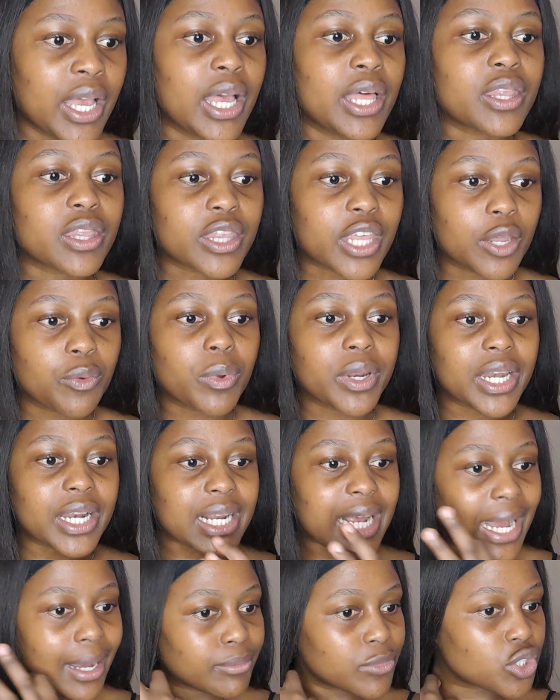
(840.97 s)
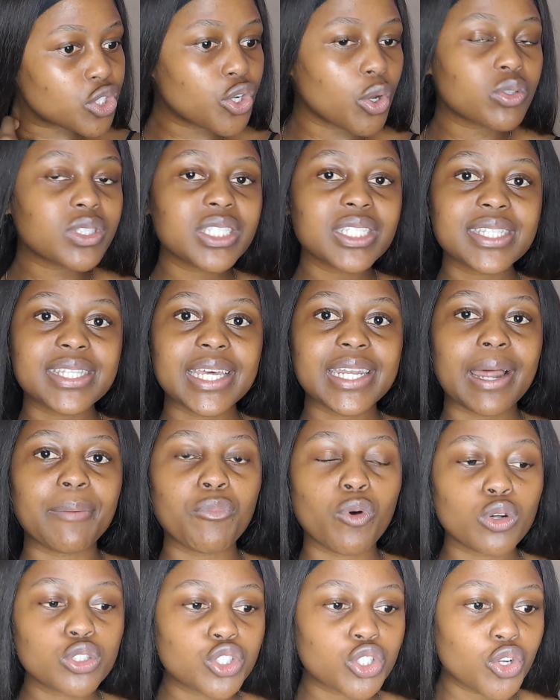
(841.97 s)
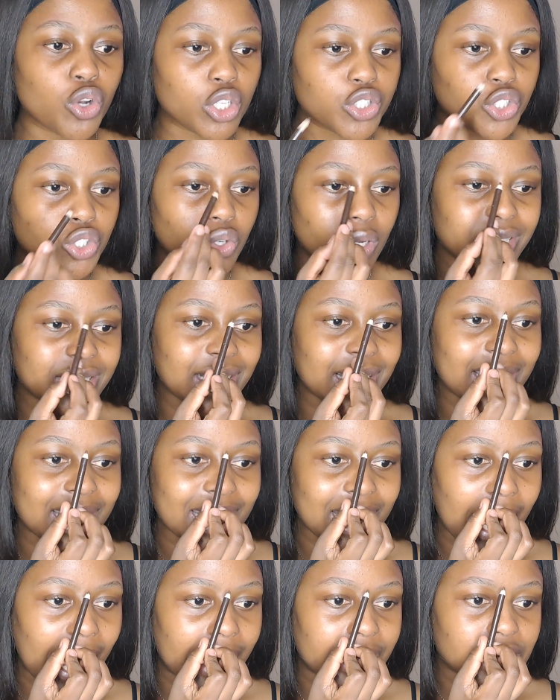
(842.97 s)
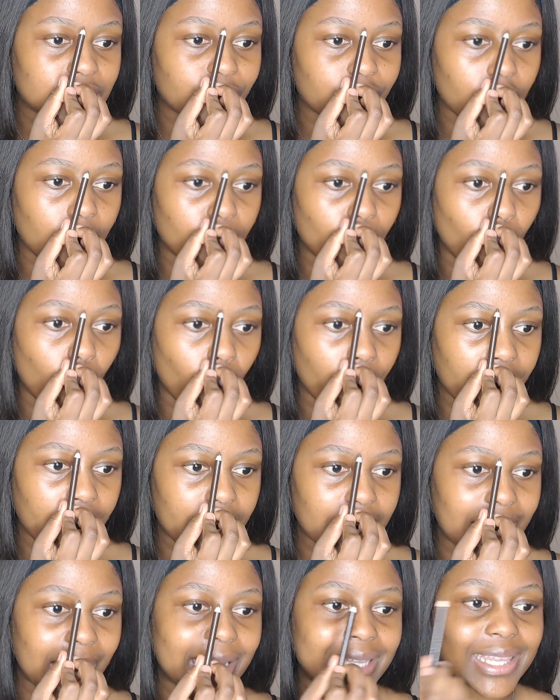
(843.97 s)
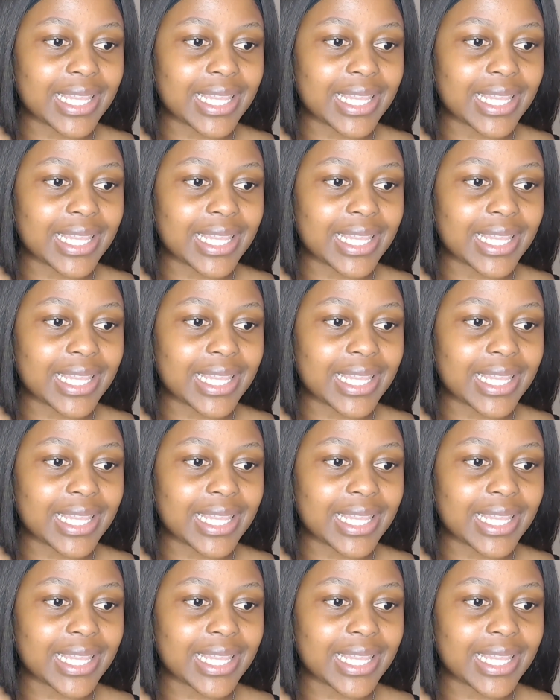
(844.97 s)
And then when it comes, notice that I'm also not starting right from where, like,